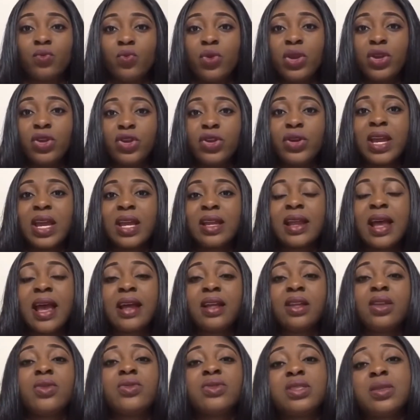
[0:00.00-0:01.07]
You can't
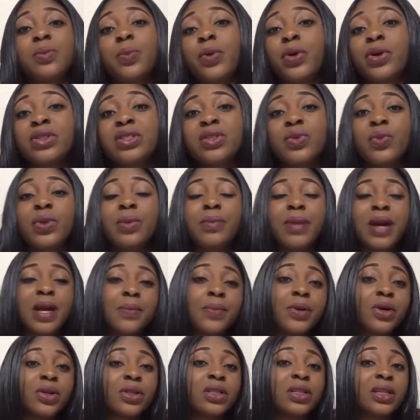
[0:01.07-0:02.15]
diagnose the person with
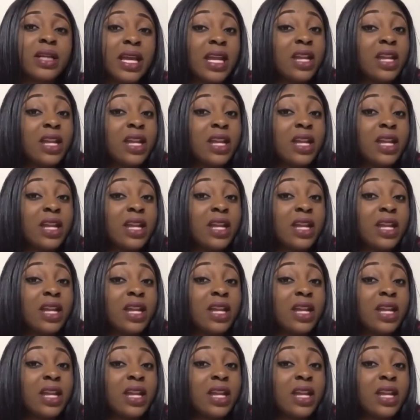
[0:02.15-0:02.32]
bipolar,